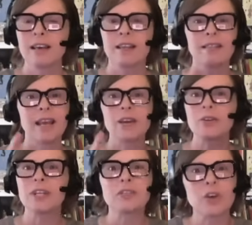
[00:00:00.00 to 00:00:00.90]
they
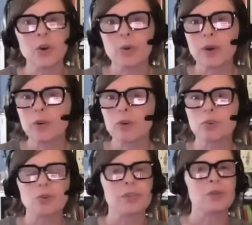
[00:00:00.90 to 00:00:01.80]
don't need to go to a
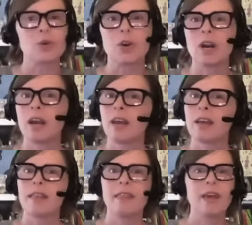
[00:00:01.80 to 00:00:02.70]
grocery store.
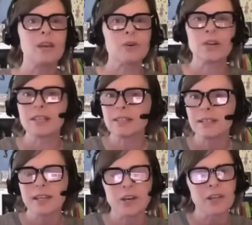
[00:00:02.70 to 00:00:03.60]
They don't
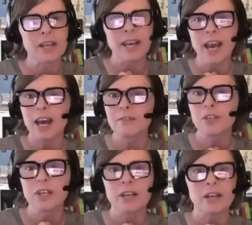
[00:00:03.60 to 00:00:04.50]
necessarily have
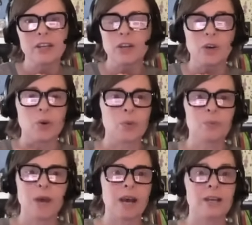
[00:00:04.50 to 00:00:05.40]
to, you know,
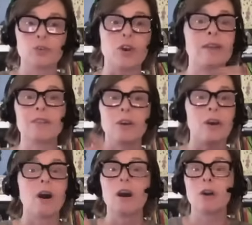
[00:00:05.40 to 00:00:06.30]
uh, drive their
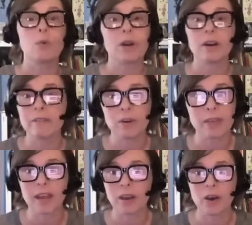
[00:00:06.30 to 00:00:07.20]
car wherever
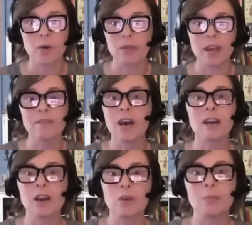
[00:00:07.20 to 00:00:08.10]
they go. They've
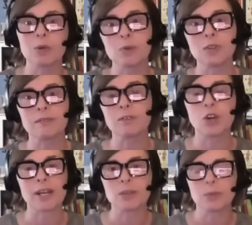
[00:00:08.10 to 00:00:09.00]
got other modes of
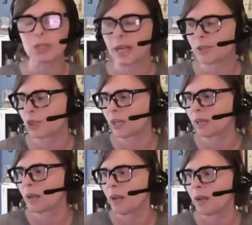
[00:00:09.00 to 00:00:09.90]

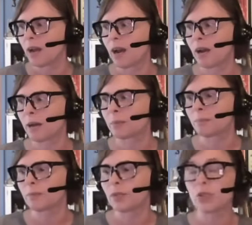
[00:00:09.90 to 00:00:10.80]
transportation.
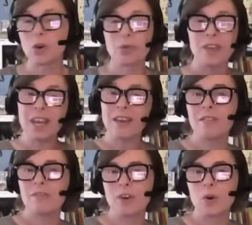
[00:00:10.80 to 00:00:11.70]
Um, so think of
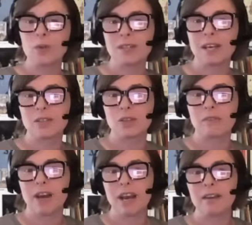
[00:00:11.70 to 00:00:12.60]
the folks that
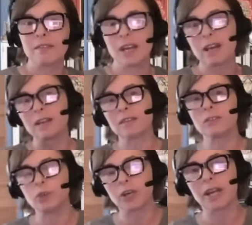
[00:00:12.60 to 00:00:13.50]
survived
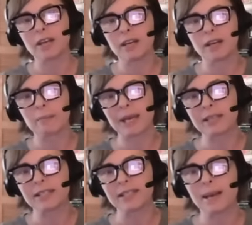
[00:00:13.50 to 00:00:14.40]
and created
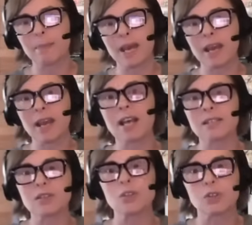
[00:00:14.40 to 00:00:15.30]
Göbekli Tepe
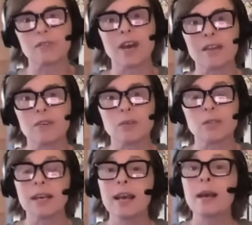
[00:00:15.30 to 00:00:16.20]
as the
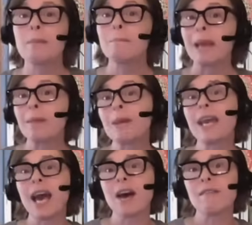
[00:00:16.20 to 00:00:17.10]
survivors. Maybe
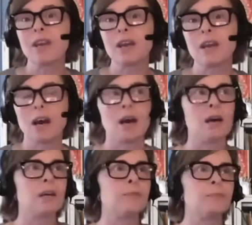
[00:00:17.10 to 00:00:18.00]
having
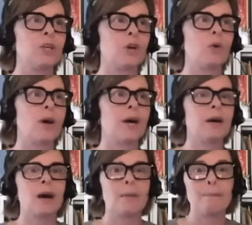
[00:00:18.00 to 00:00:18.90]
a, you know
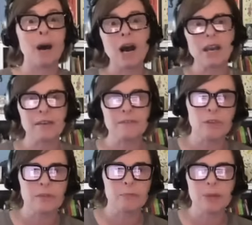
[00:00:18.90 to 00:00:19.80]
a, a pocket
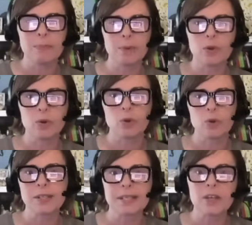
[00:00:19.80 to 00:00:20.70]
full of people who
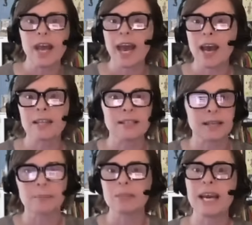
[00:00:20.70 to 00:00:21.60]
still had
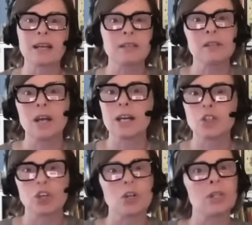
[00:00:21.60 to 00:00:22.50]
some
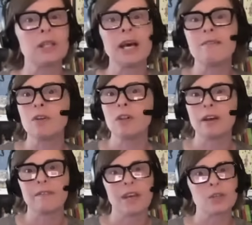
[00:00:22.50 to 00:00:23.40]
technological level
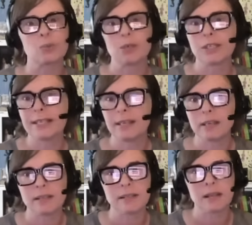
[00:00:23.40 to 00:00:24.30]
of
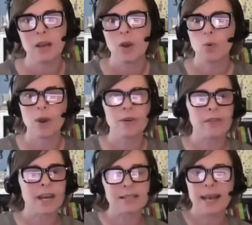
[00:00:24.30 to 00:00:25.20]
expertise, whether
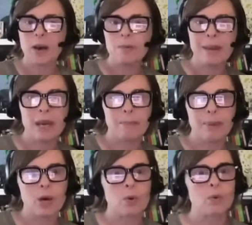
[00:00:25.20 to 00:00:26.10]
that's how to make a
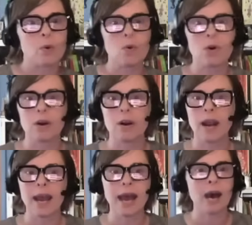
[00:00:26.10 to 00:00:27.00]
boat or
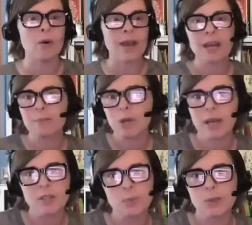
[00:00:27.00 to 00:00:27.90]
how animal
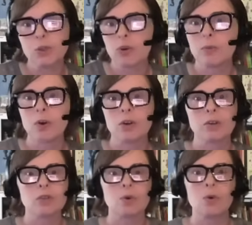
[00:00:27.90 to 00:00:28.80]
husbandry
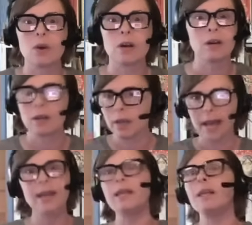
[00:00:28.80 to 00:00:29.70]
works or
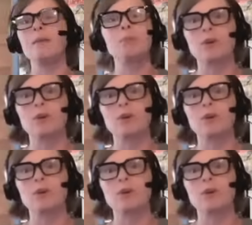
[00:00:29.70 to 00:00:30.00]
any number of